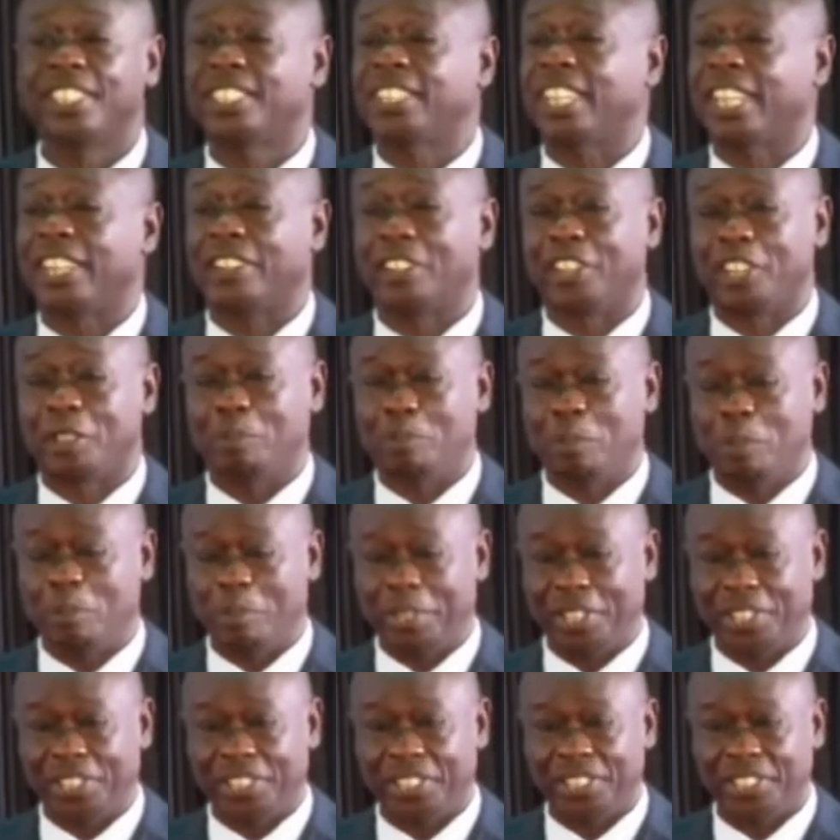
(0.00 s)
is a great
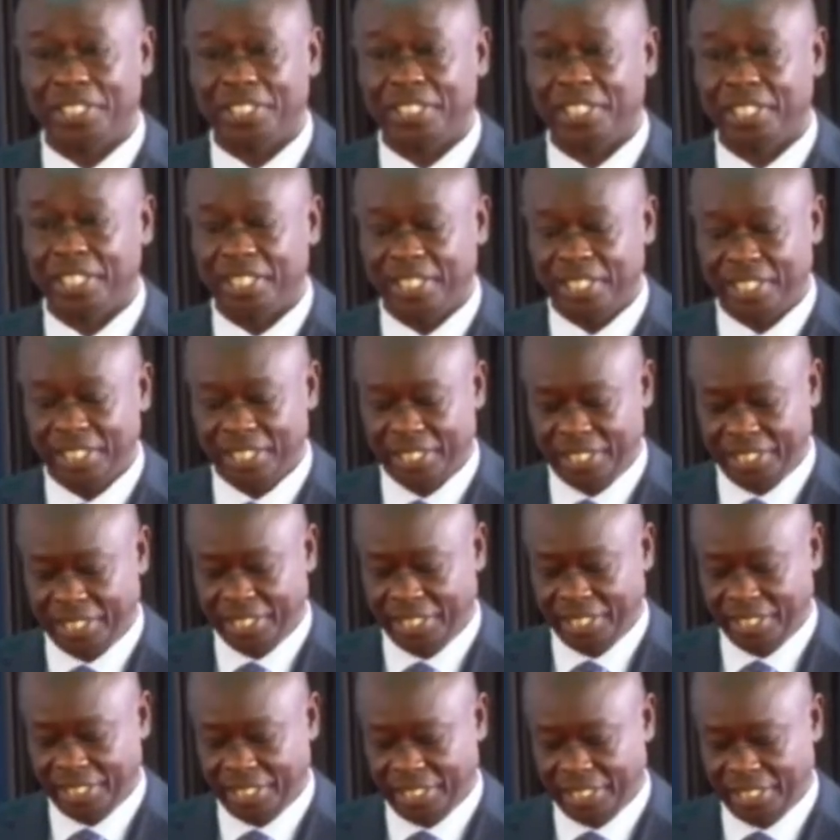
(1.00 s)
moment.
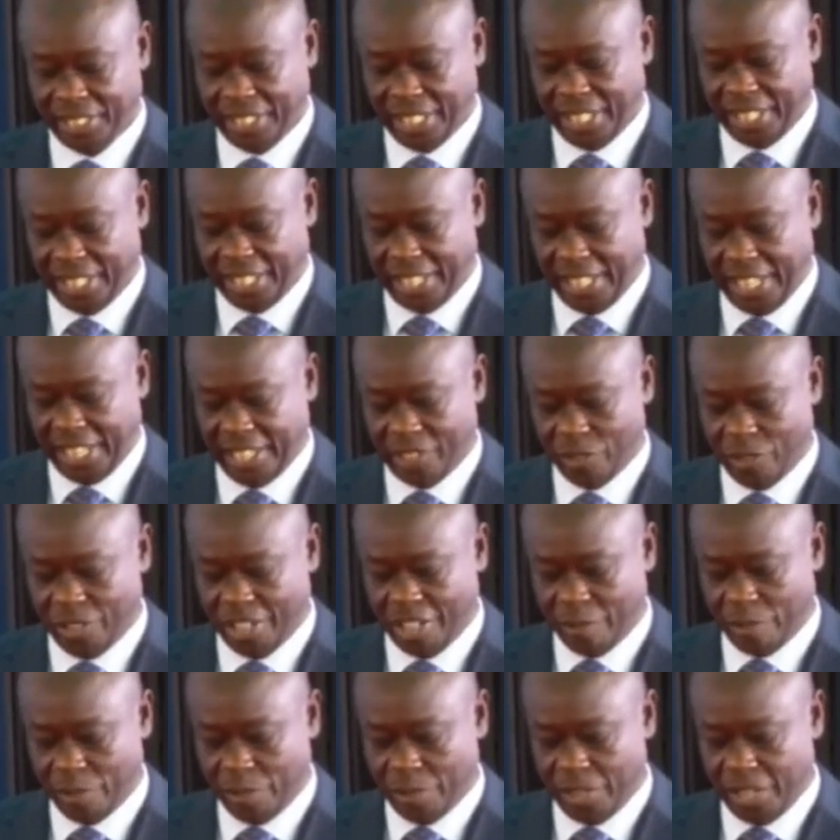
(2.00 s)
And Right
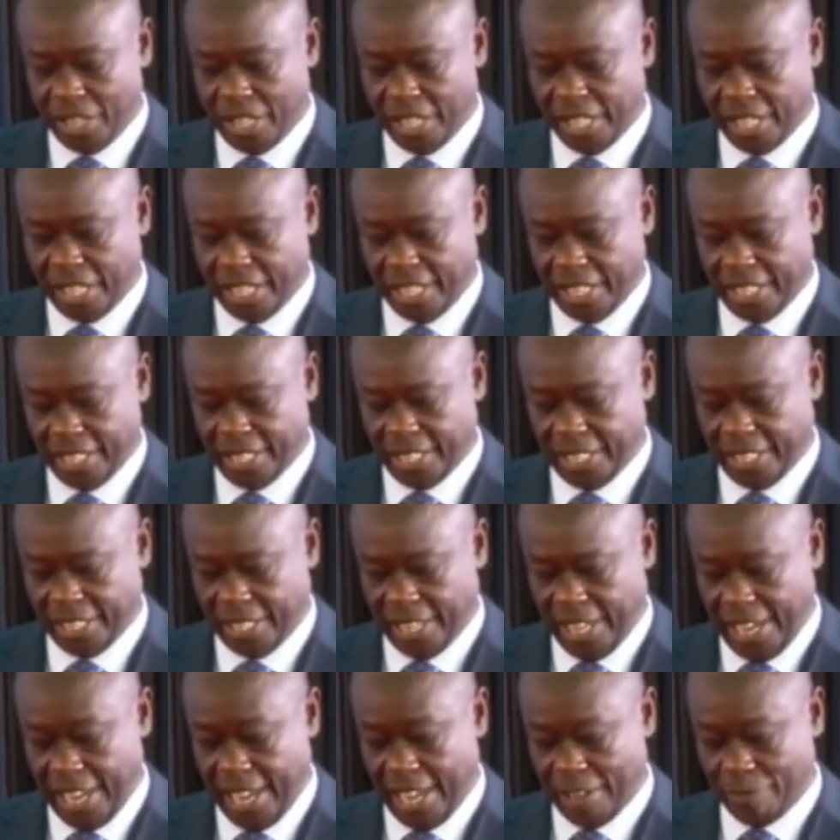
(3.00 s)
Honorable Odinga,
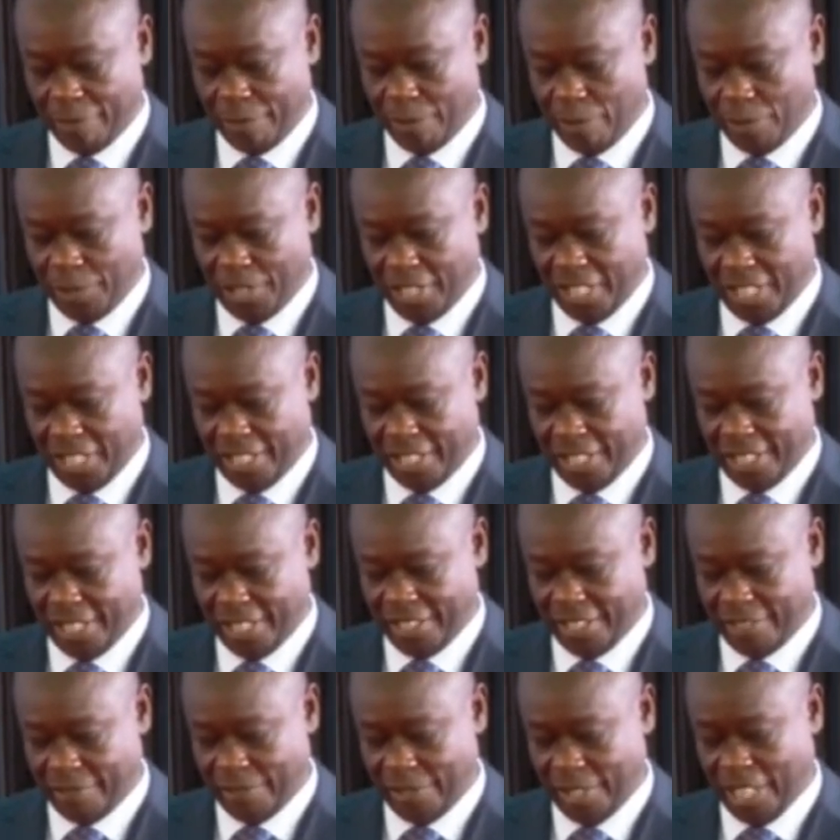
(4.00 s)
I have noted
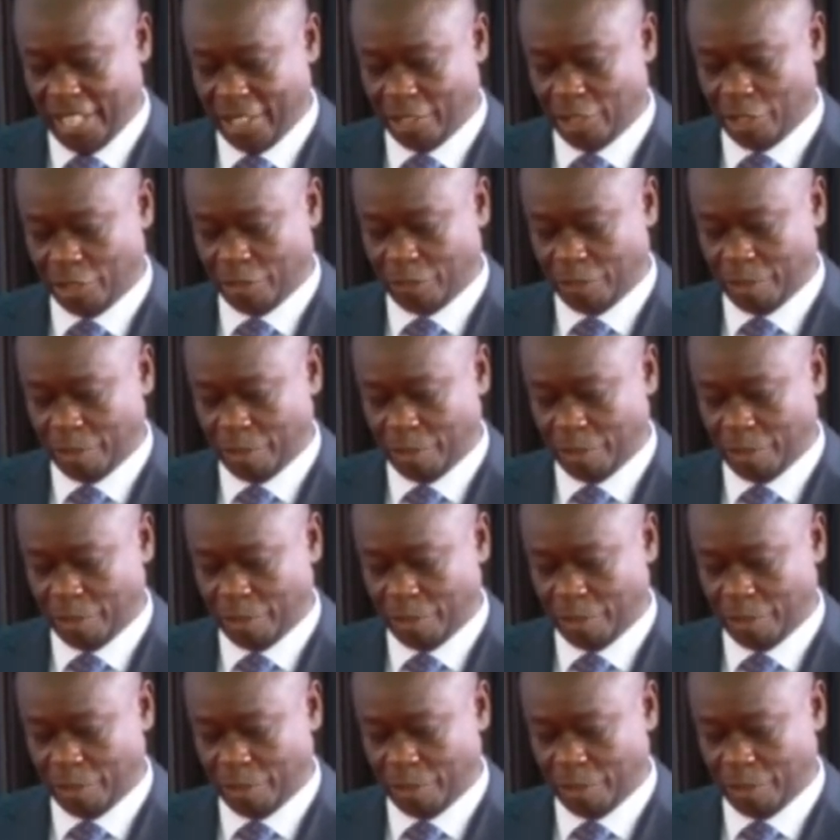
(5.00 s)
with a lot of